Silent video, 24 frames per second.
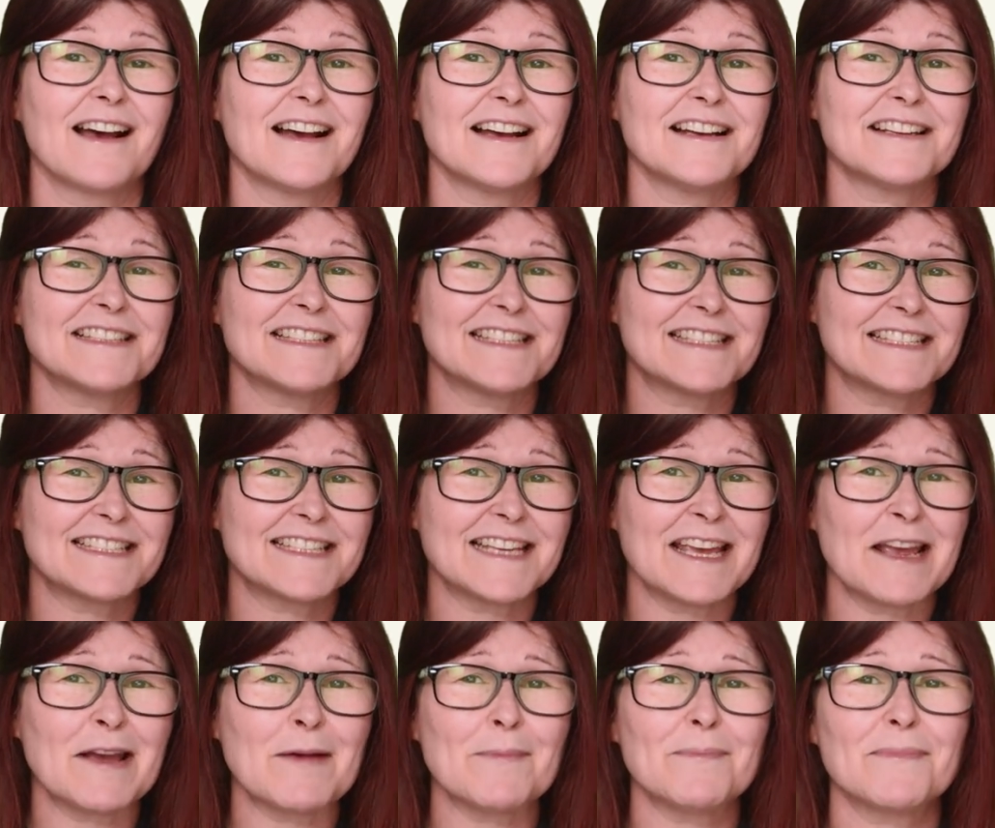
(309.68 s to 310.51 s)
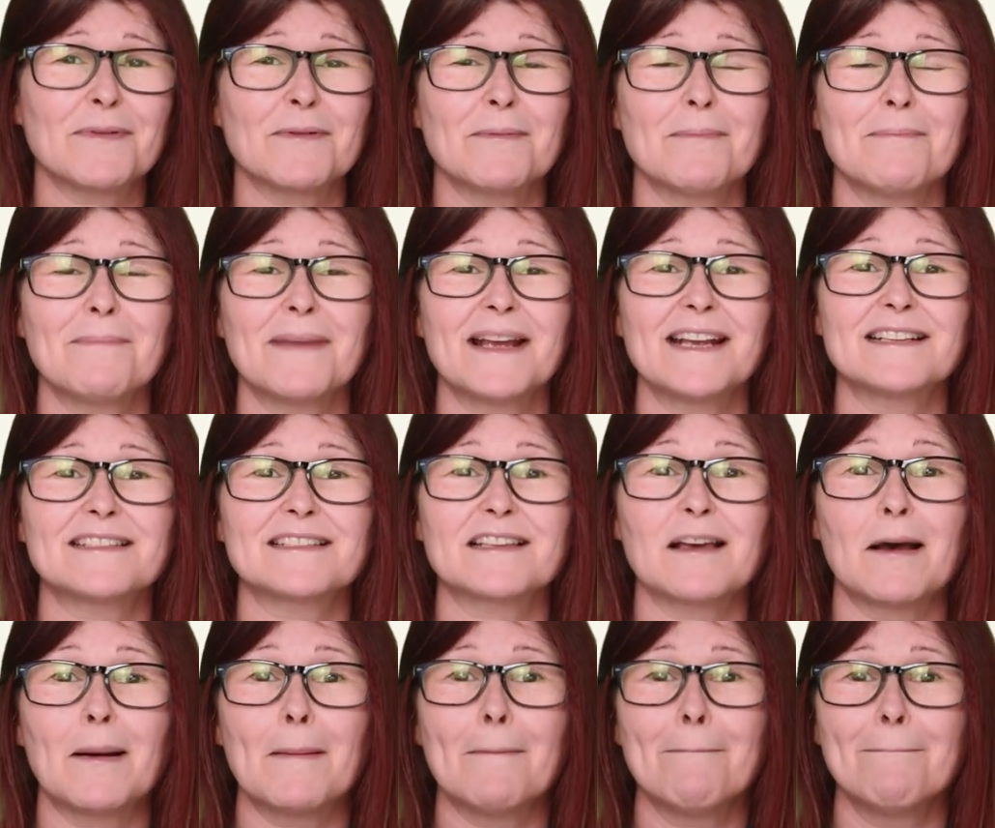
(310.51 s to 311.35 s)
A stamp
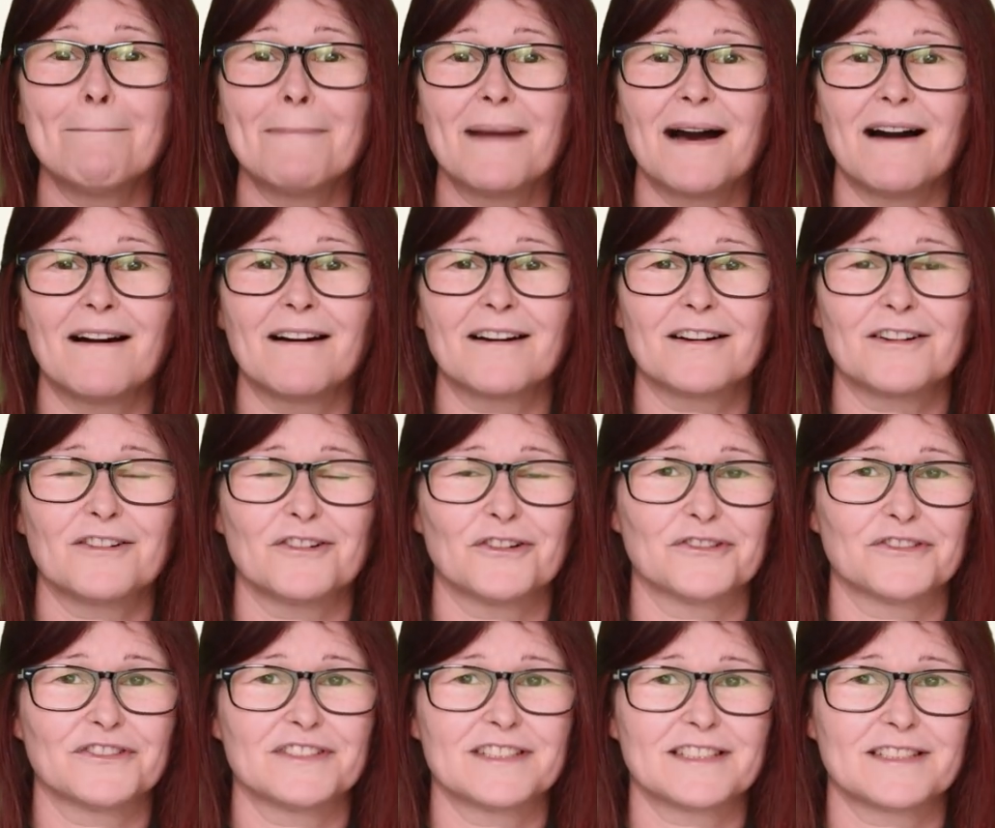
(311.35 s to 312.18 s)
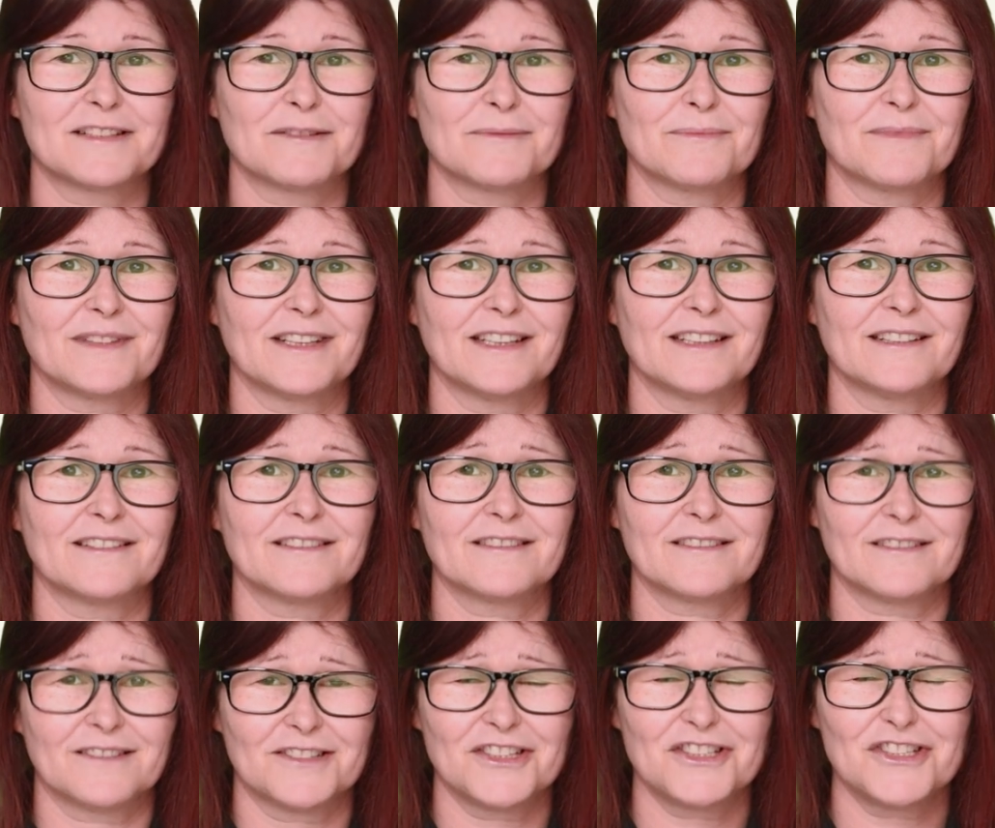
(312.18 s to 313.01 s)
makes a mark on something,
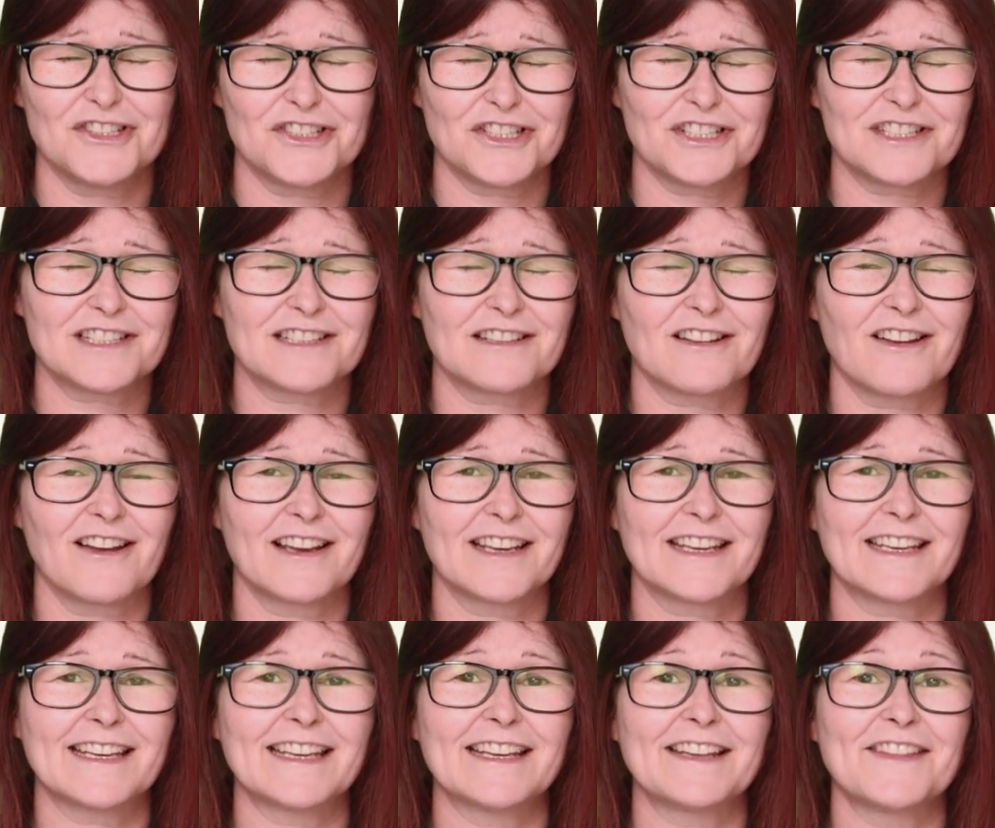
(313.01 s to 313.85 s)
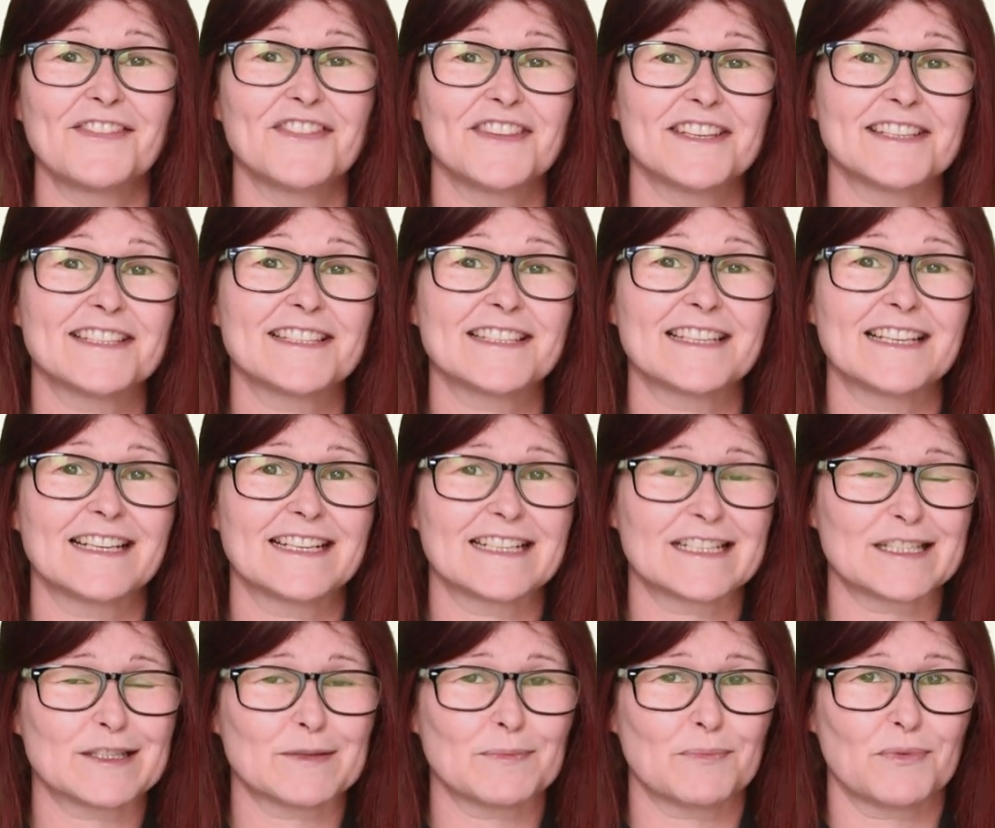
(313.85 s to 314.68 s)
just like in this
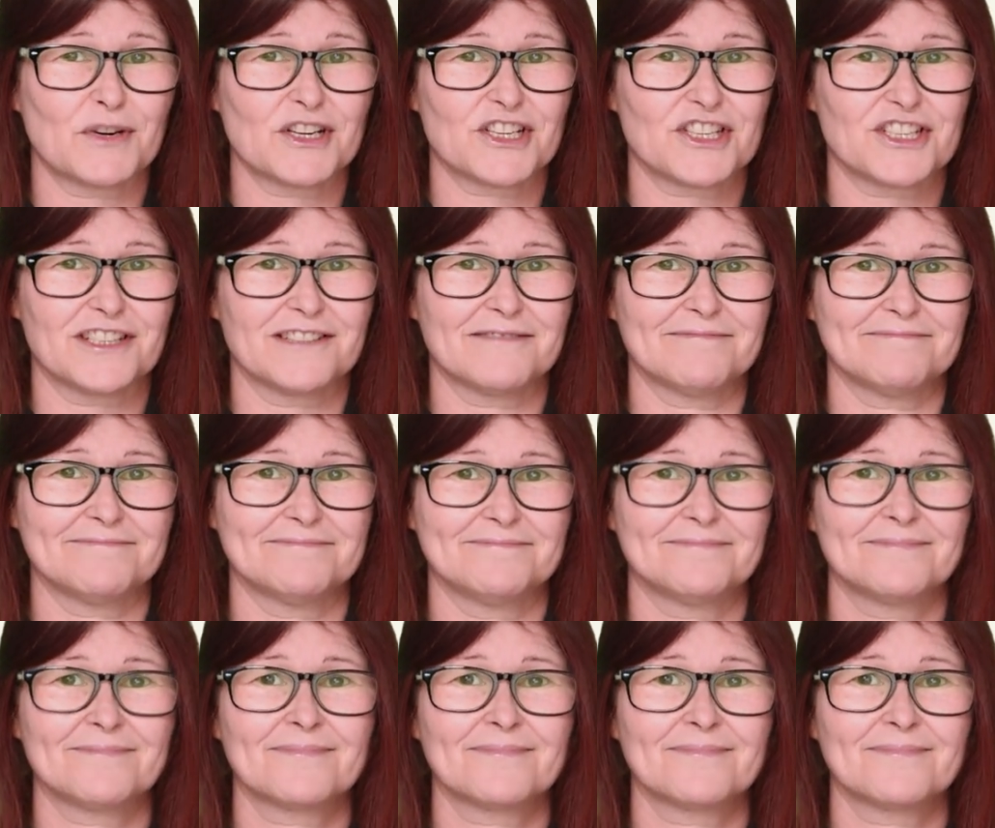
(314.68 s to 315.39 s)
expression.